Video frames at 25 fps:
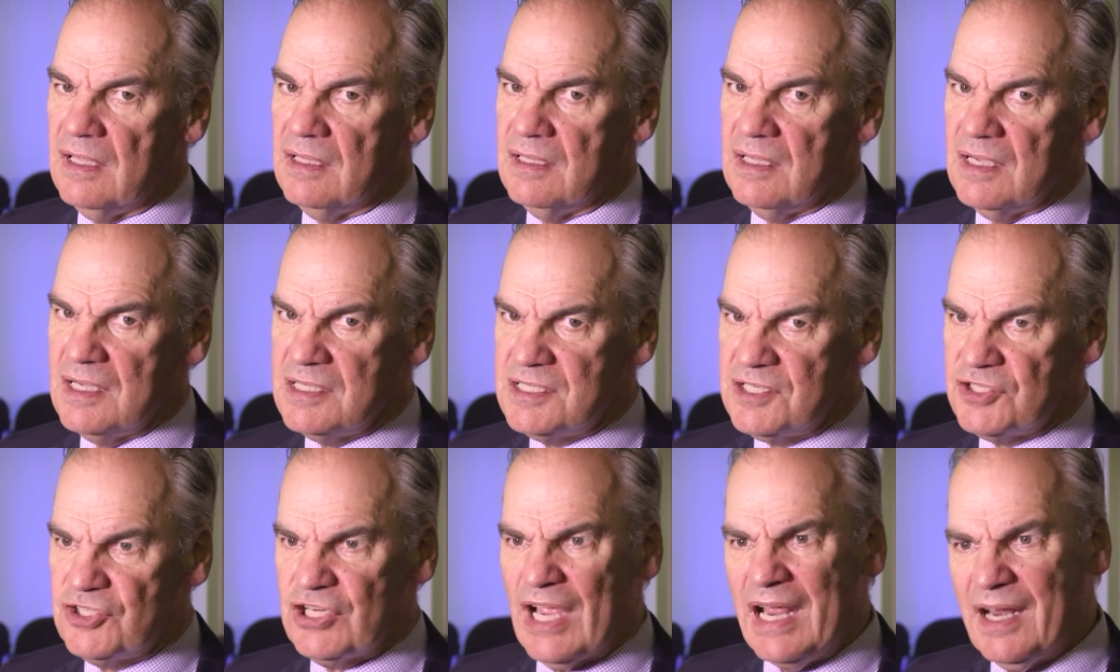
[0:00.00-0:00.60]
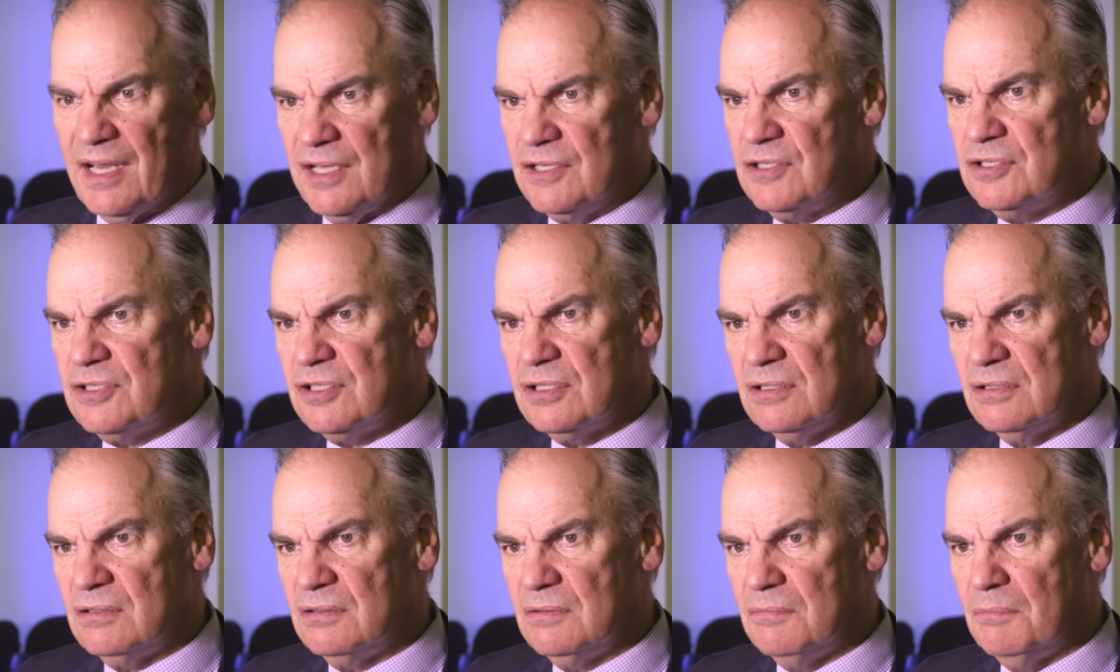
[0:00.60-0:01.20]
It's a
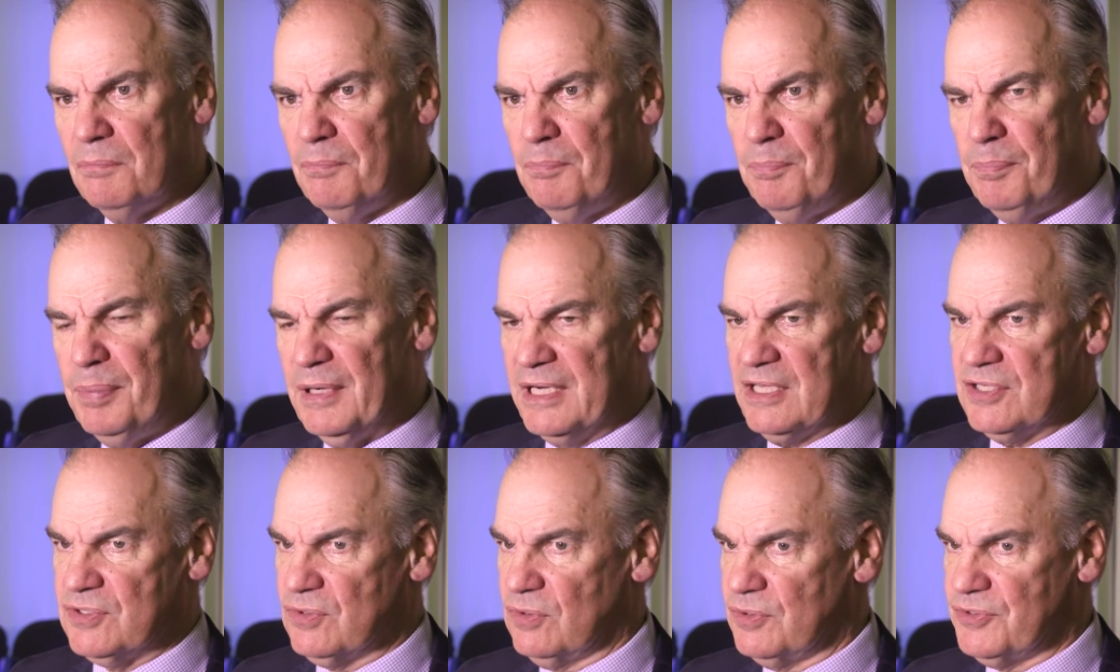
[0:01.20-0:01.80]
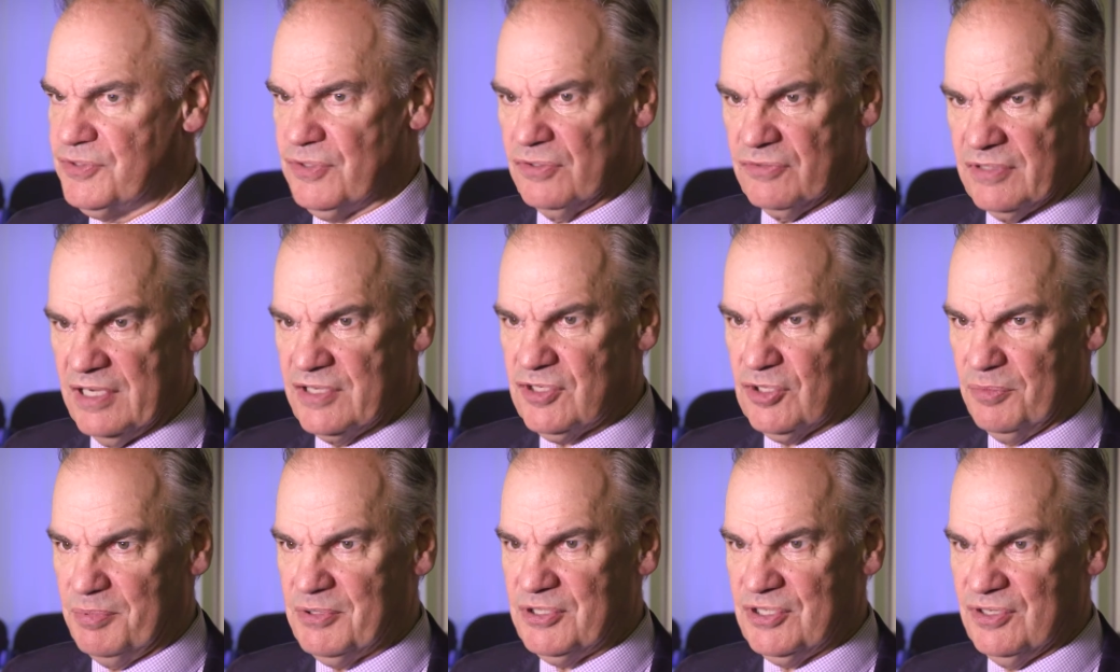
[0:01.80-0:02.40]
challenge, but it's also a
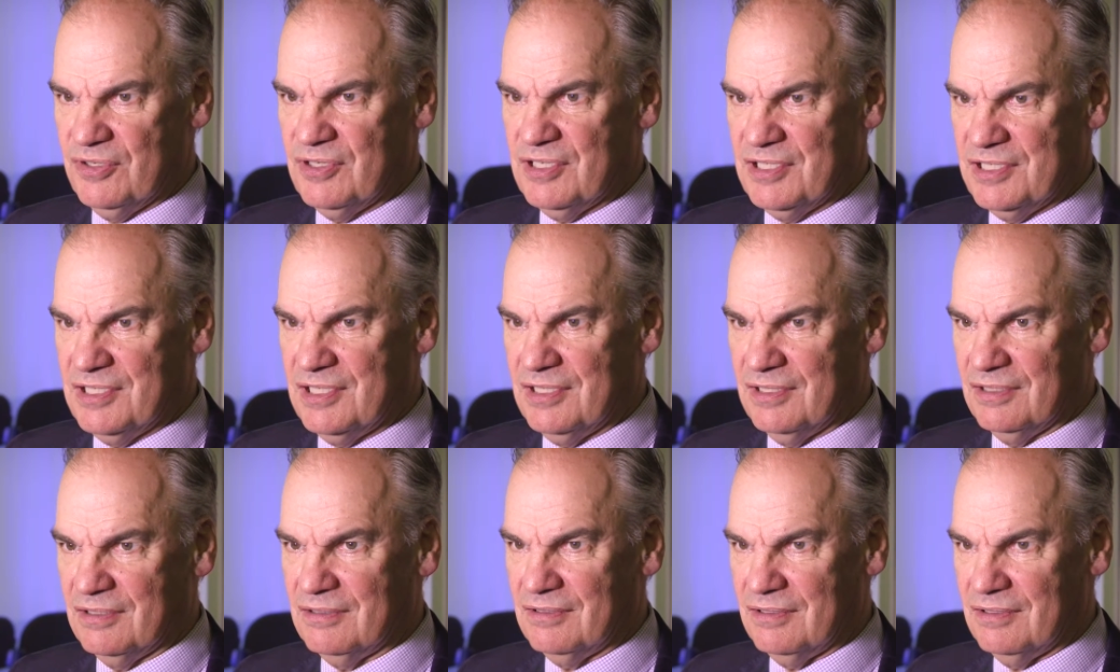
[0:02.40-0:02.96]
great opportunity.